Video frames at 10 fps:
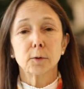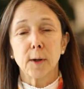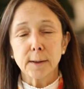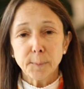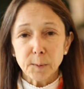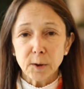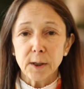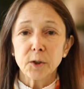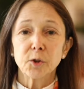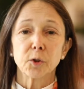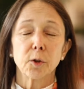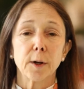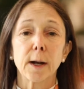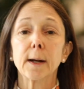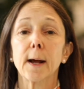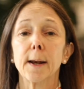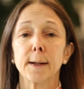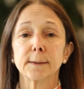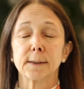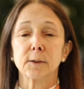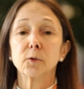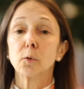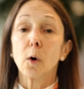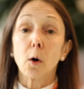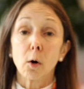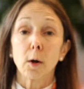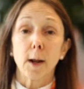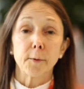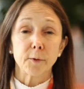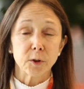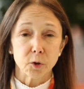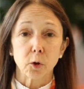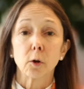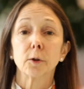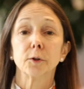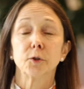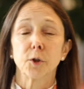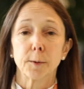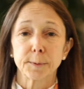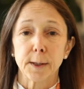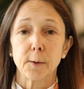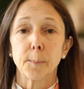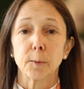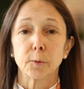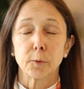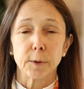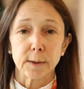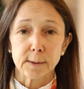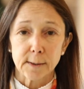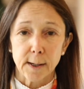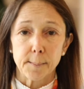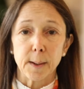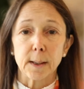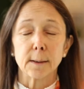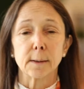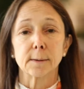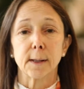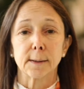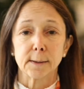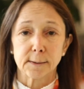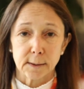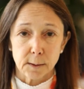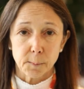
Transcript: transportation and can access to all and reach all the jobs and opportunities and amenities that the city